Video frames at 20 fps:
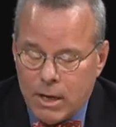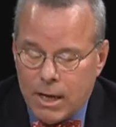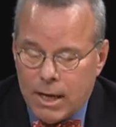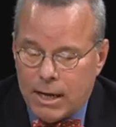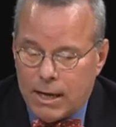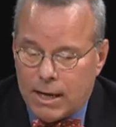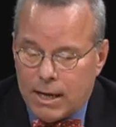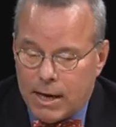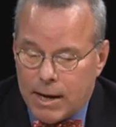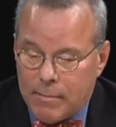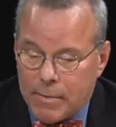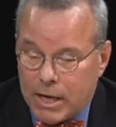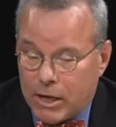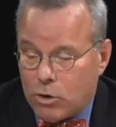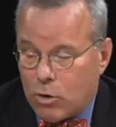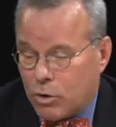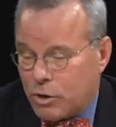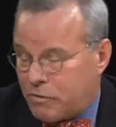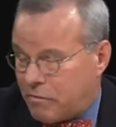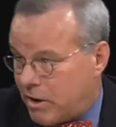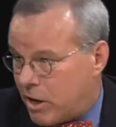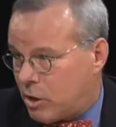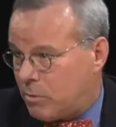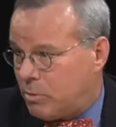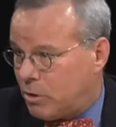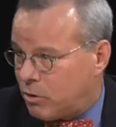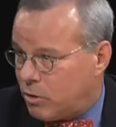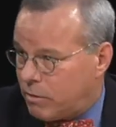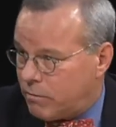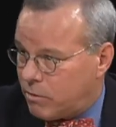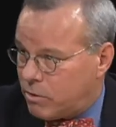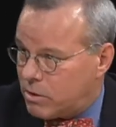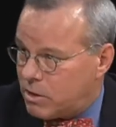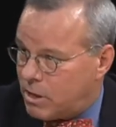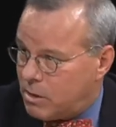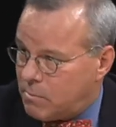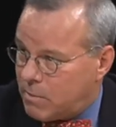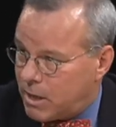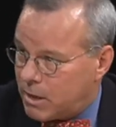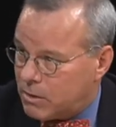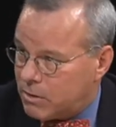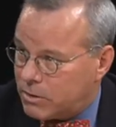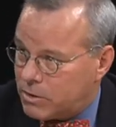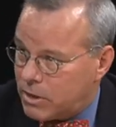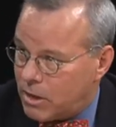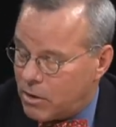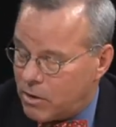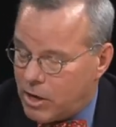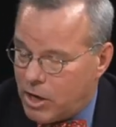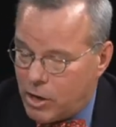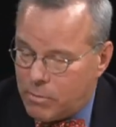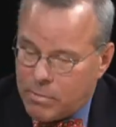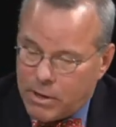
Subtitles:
And of course, Vanderbilt University Medical Center here.